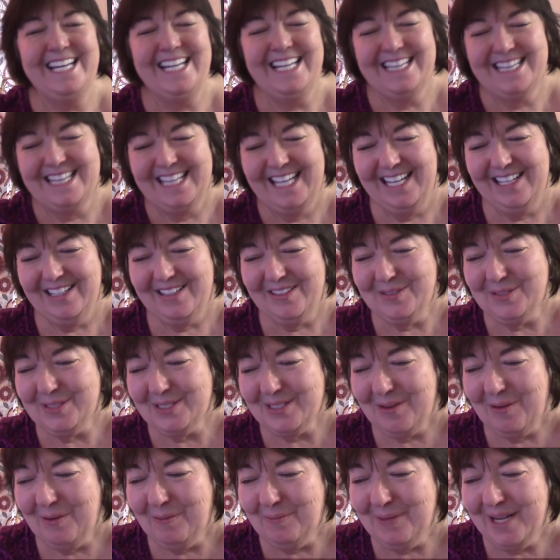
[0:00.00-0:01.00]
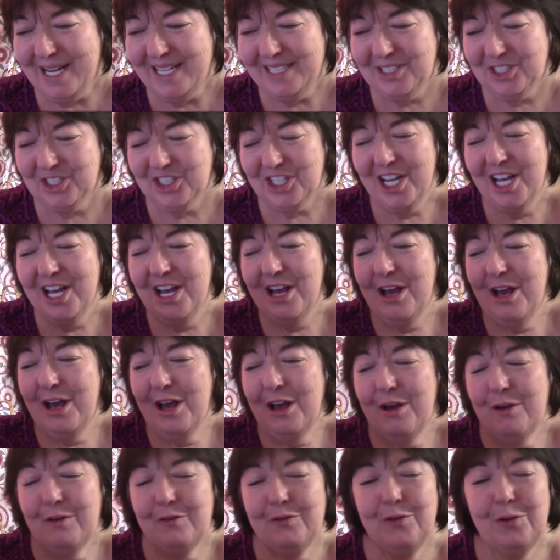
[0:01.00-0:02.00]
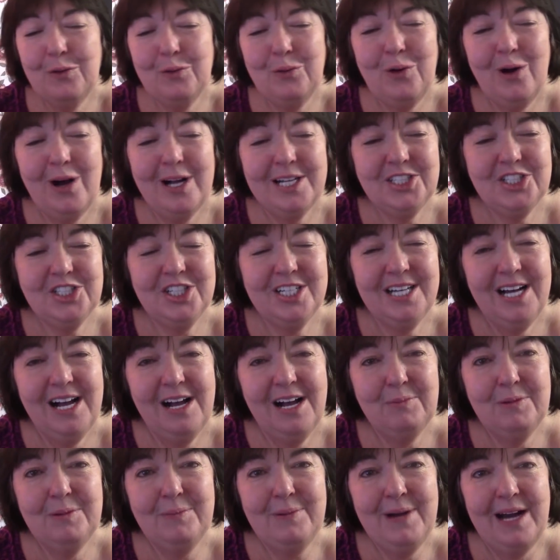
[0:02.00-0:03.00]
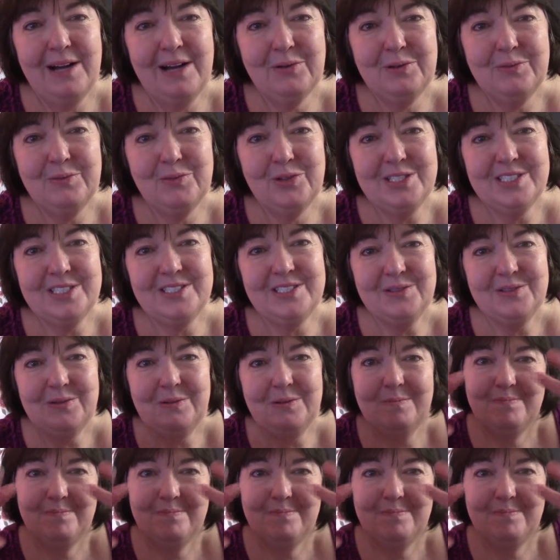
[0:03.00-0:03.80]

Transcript: Thank you so much for watching. I'll be back with more soon.